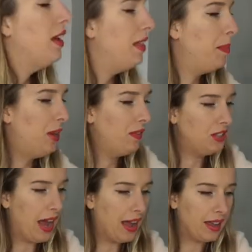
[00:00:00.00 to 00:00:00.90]
The beautiful
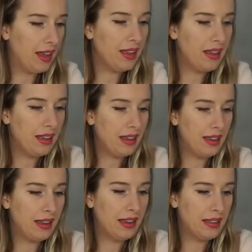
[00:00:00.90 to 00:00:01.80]
jacket
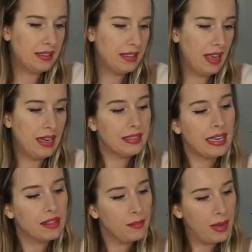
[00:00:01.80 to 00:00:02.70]
is in a
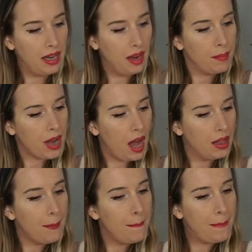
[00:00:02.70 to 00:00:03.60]
size medium
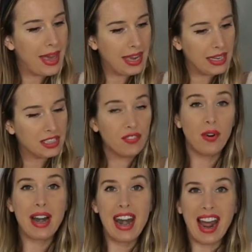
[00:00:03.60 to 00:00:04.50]
color beige
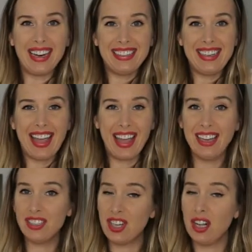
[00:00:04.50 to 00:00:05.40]
for $98.
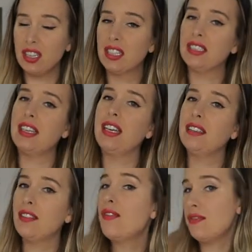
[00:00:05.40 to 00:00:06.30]
It
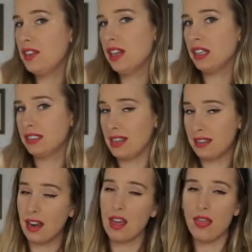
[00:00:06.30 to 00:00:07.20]
is $50 less
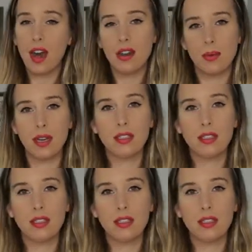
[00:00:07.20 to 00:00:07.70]
than I thought it was.